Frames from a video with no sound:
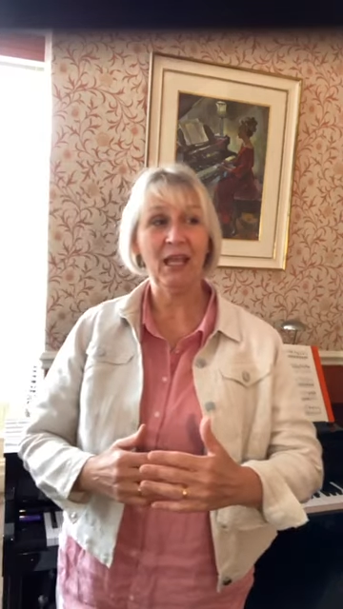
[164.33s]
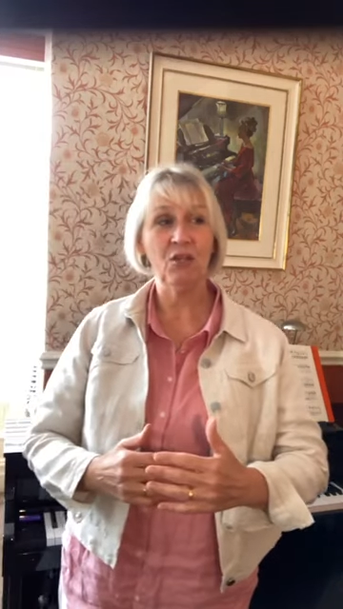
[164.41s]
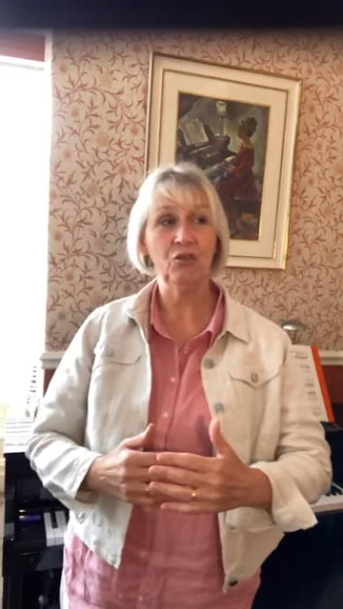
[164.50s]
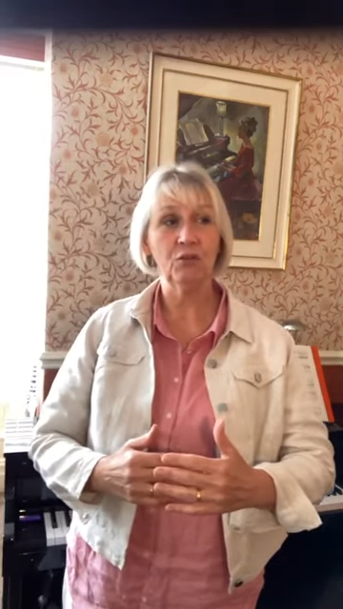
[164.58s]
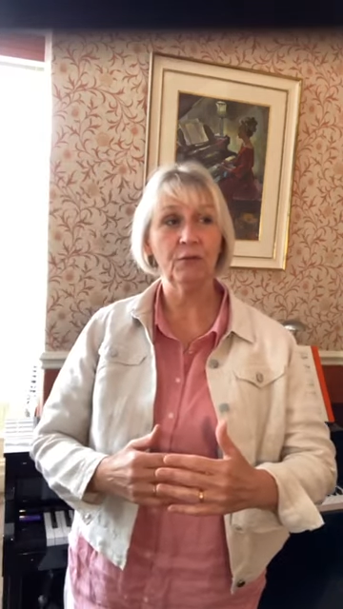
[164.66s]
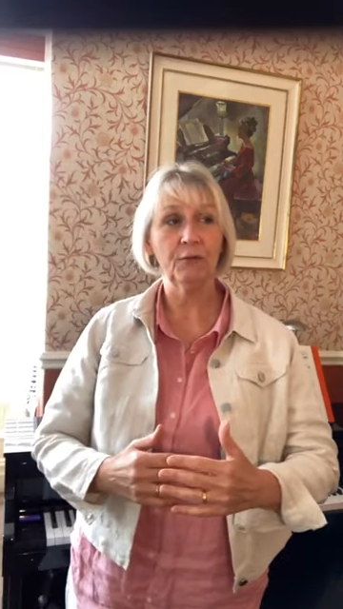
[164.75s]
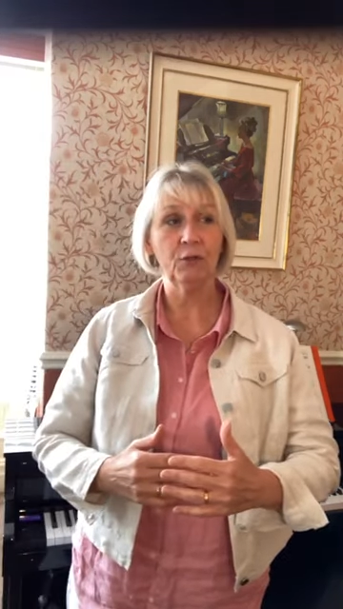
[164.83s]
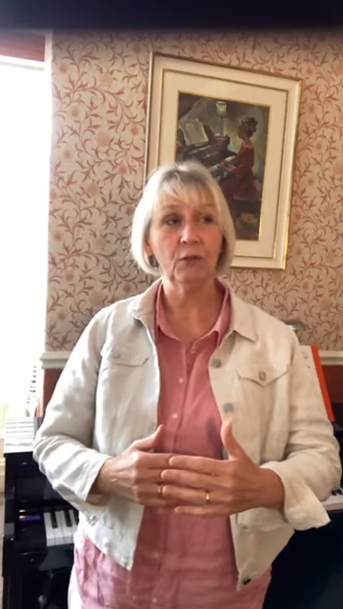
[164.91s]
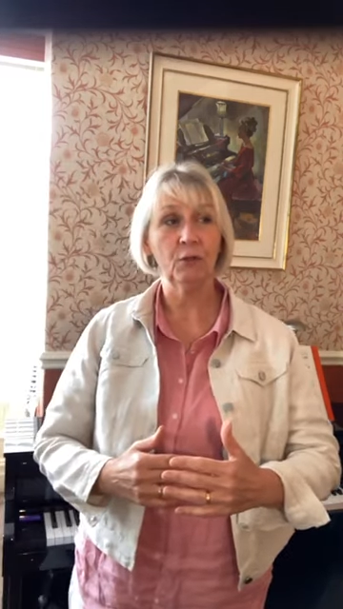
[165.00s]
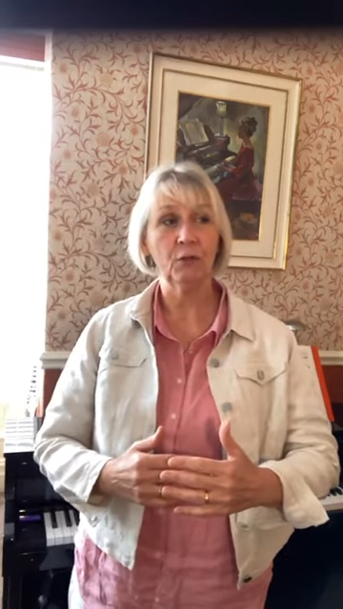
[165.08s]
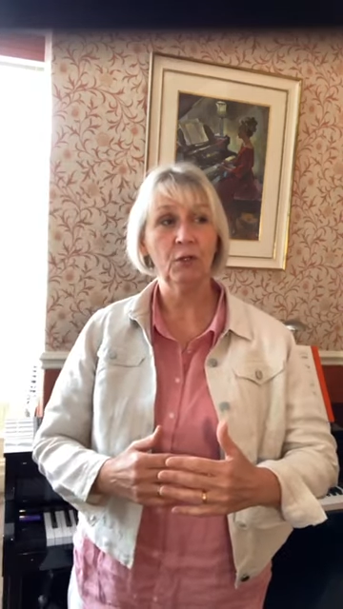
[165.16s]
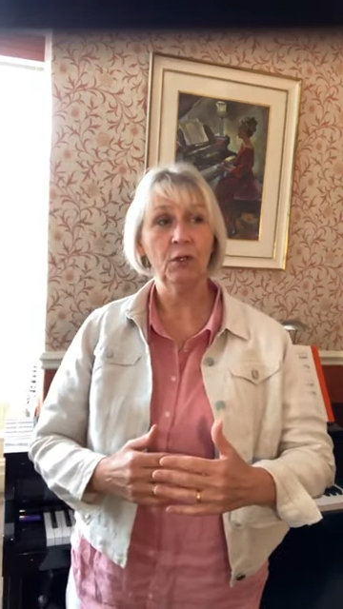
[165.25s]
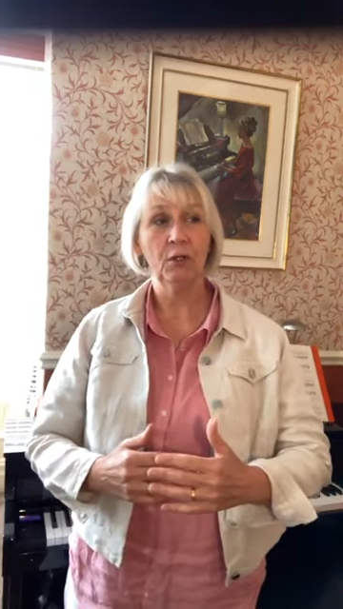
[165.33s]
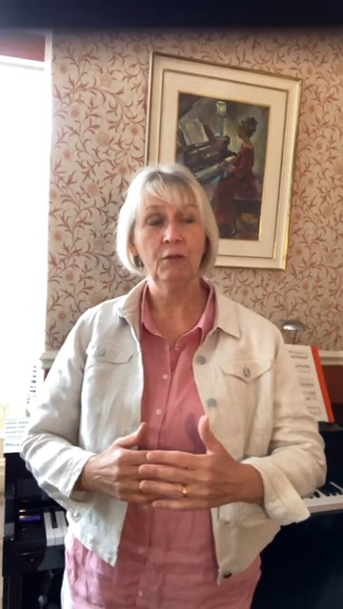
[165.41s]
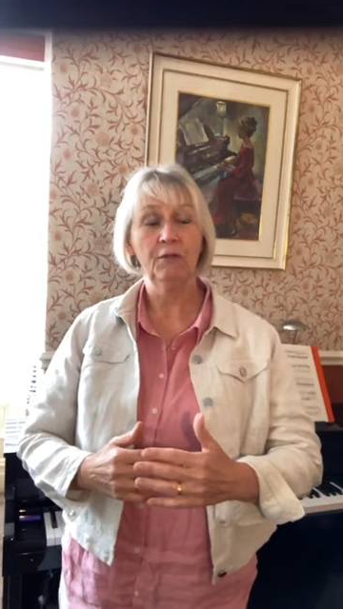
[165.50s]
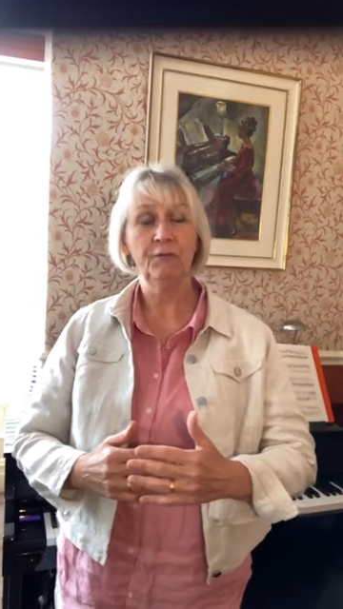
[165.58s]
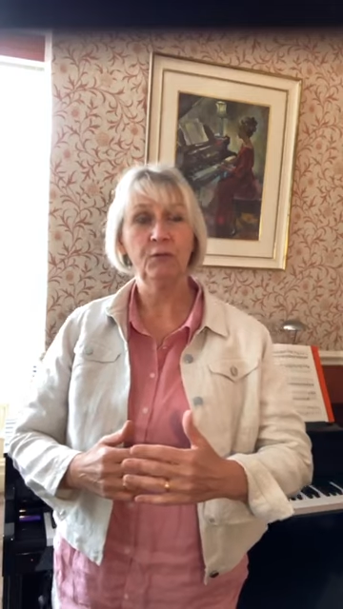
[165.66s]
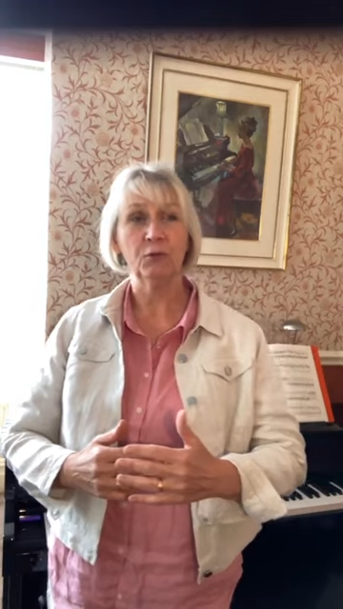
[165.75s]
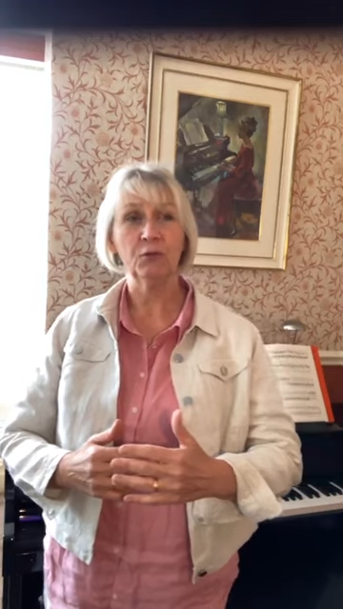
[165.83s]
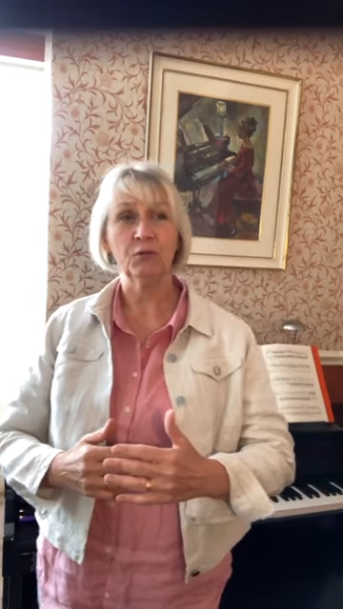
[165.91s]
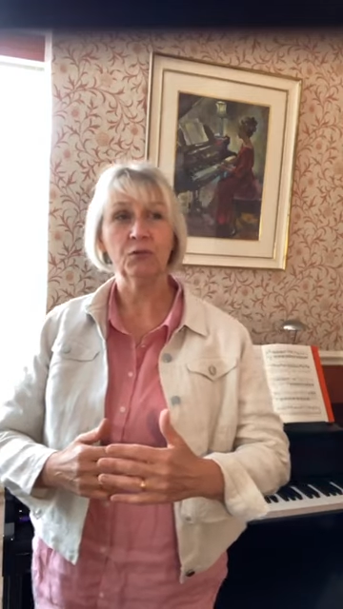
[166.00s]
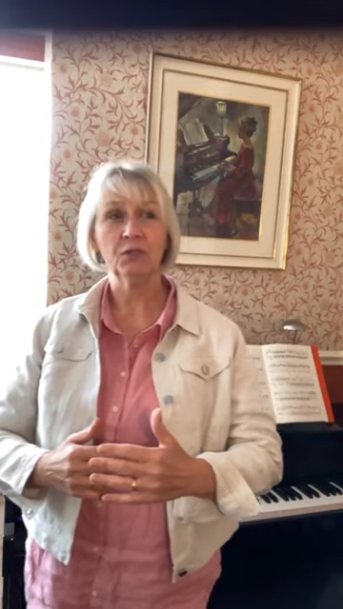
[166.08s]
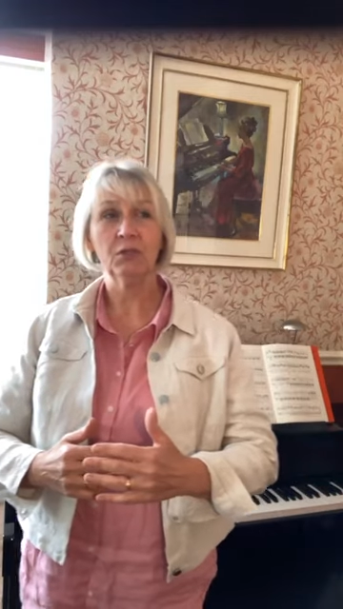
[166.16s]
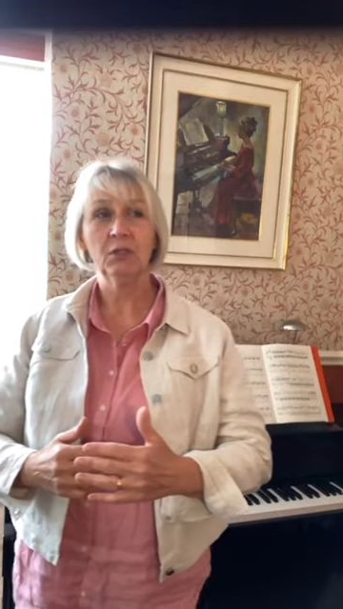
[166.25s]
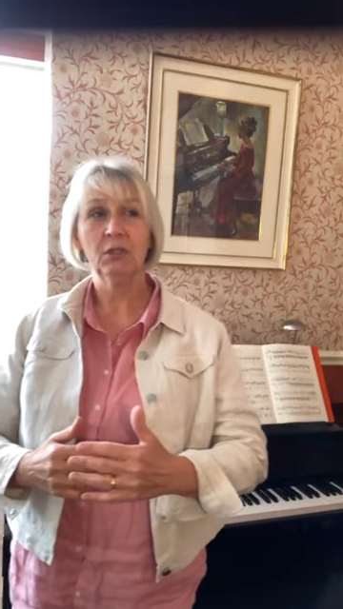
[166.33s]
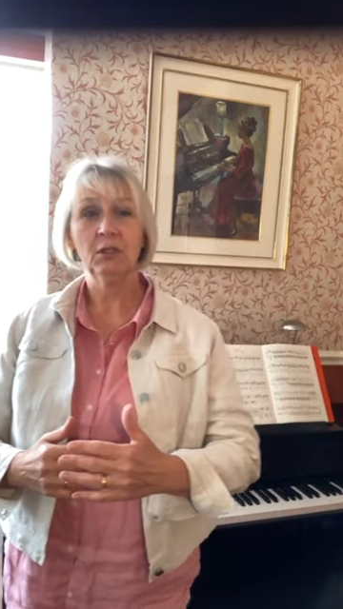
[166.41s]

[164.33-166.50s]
edge of your foot.